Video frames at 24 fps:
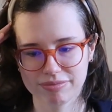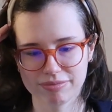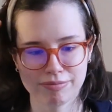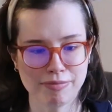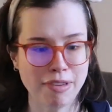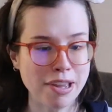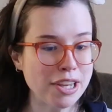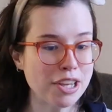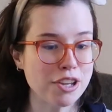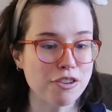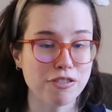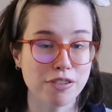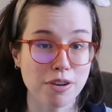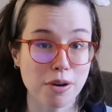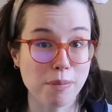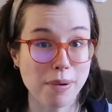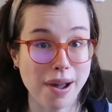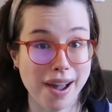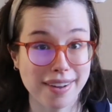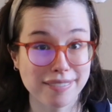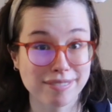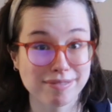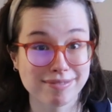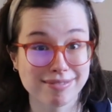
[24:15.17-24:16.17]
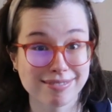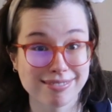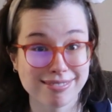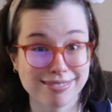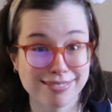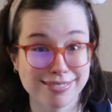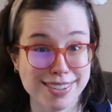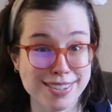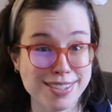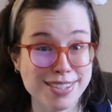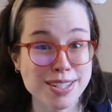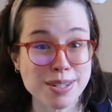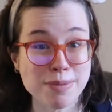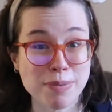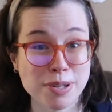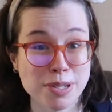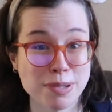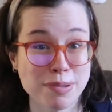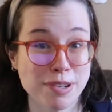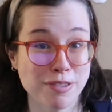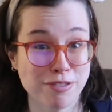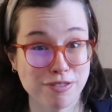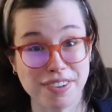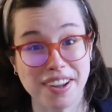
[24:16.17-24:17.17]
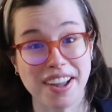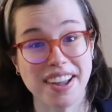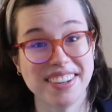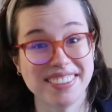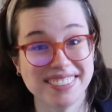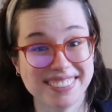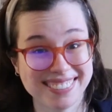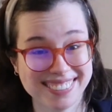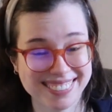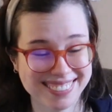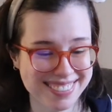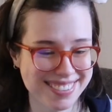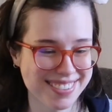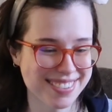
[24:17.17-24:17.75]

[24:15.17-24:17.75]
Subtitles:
make you feel bad. This is supposed to be fun,